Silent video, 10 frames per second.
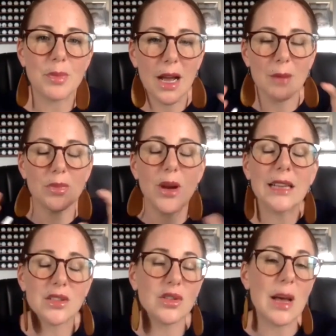
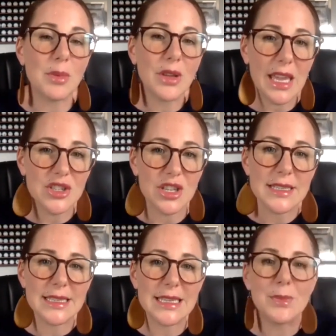practical application,
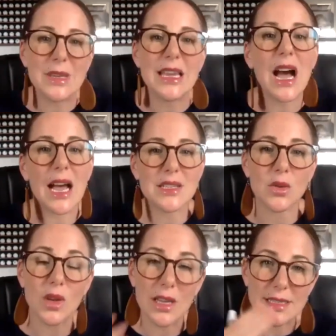CPI, so
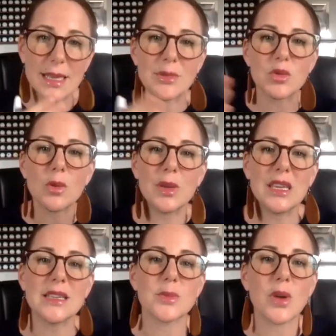conceptual,
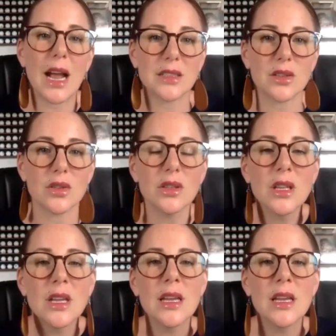P is practical,